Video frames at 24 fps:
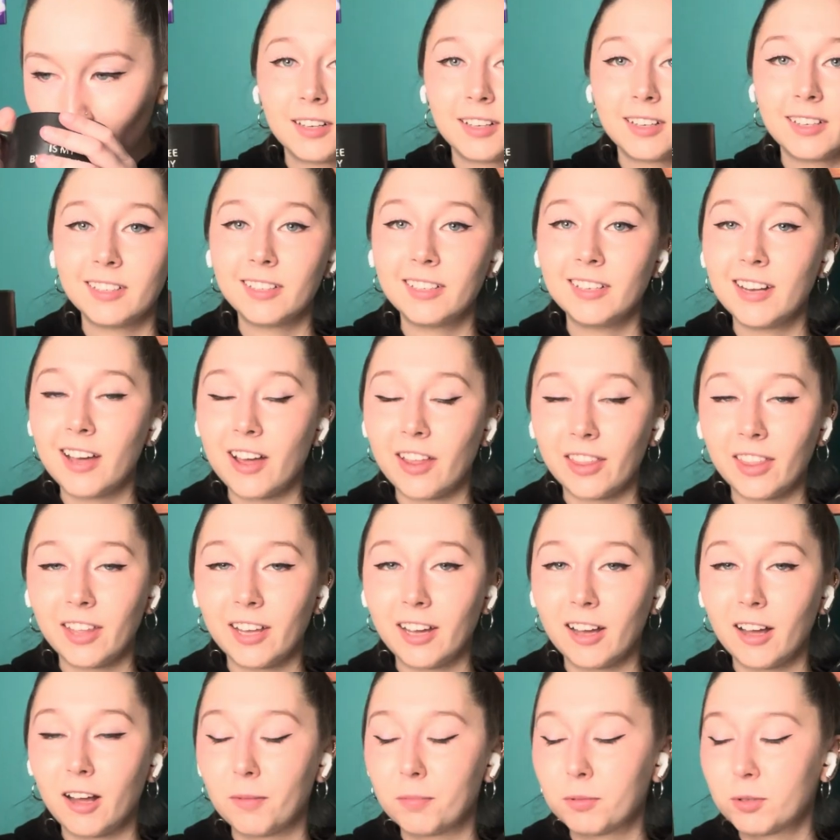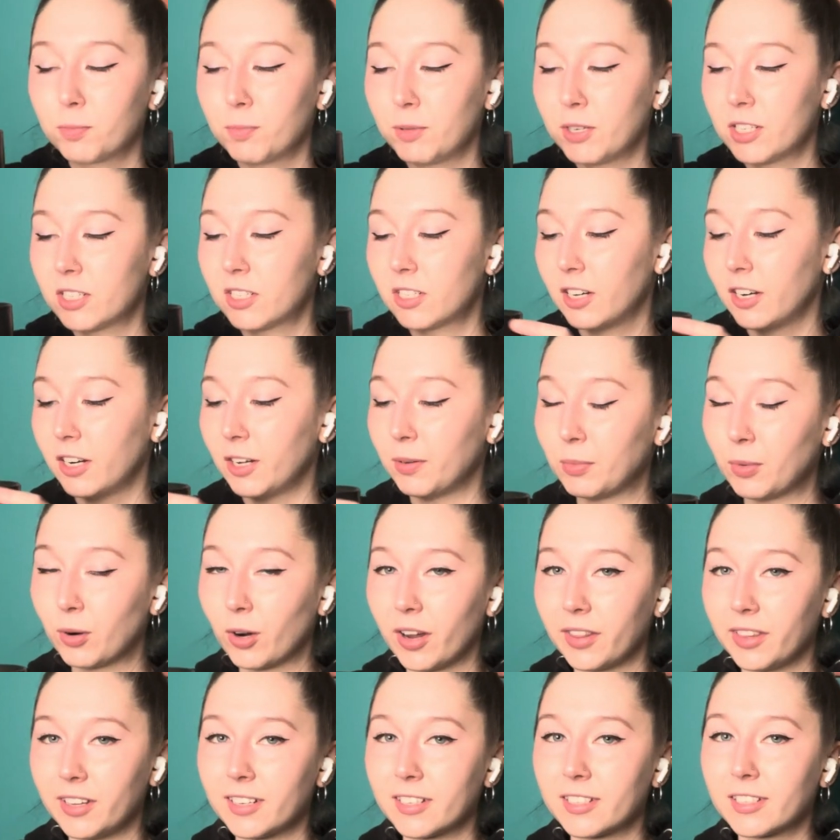Nothing helps me study more
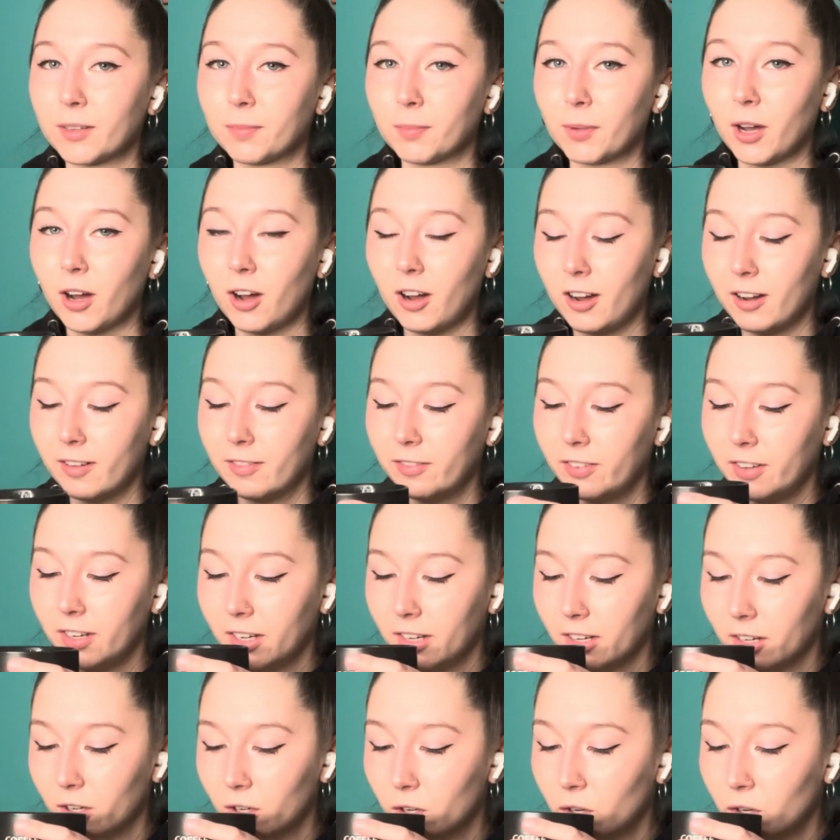than some coffee.